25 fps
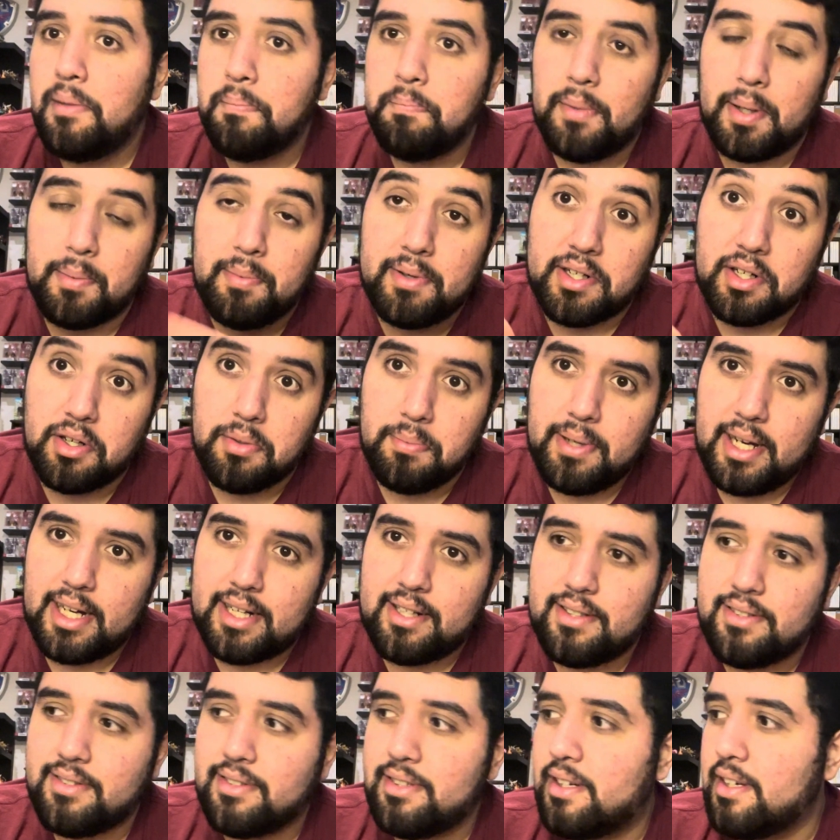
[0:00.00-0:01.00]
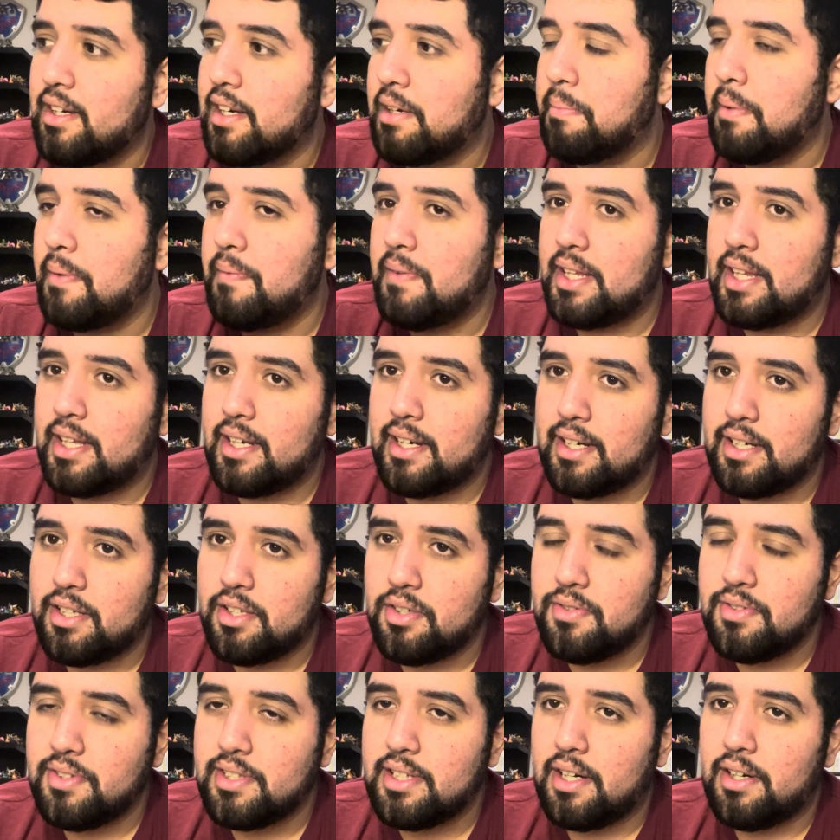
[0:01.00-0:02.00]
Maybe I'd go back to Sonic, maybe then I'd
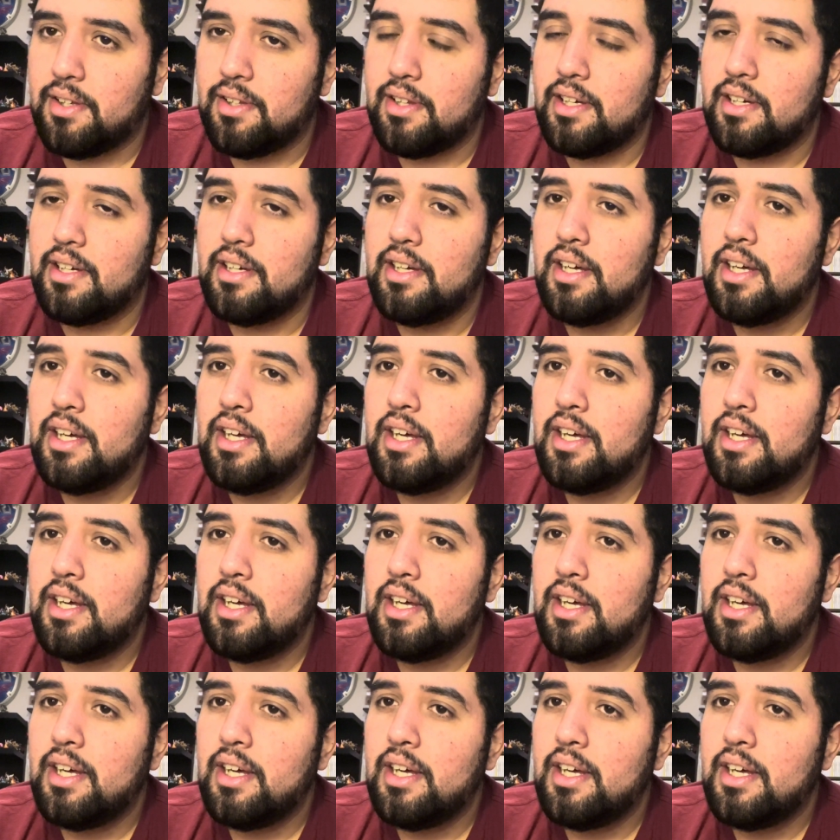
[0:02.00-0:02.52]
do Zelda,